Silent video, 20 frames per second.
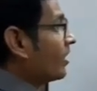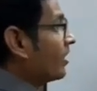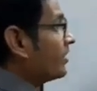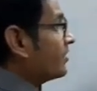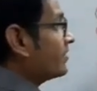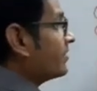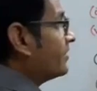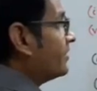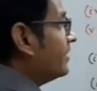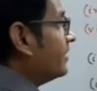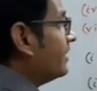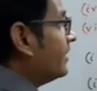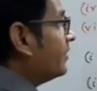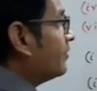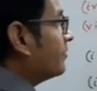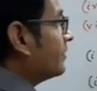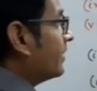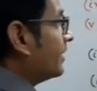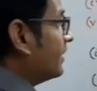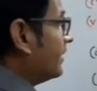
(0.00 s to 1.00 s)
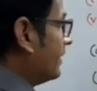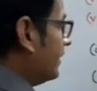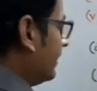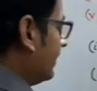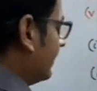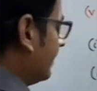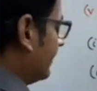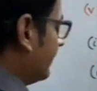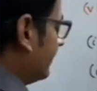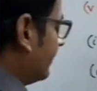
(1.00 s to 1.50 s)
C union
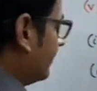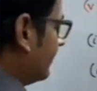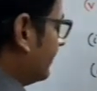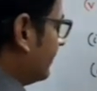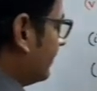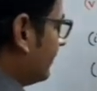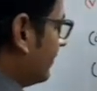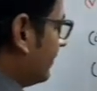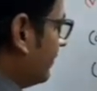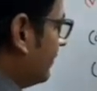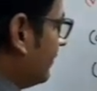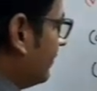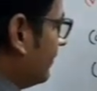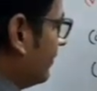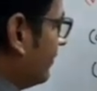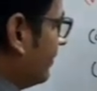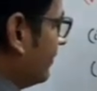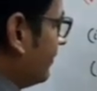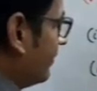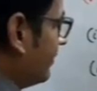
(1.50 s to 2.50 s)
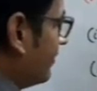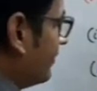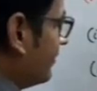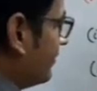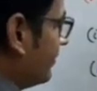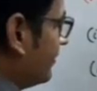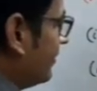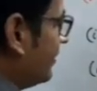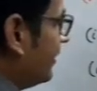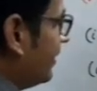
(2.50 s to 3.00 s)
D.
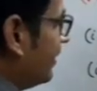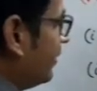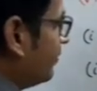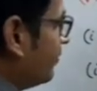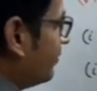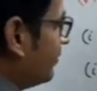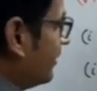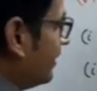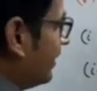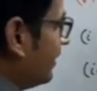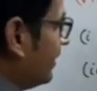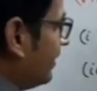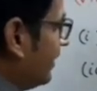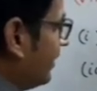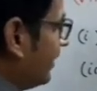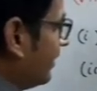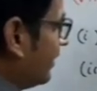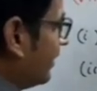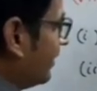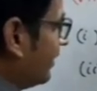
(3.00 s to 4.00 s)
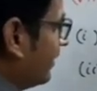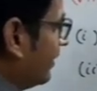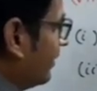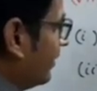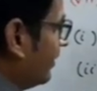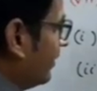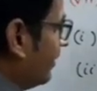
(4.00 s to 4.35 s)
C union D.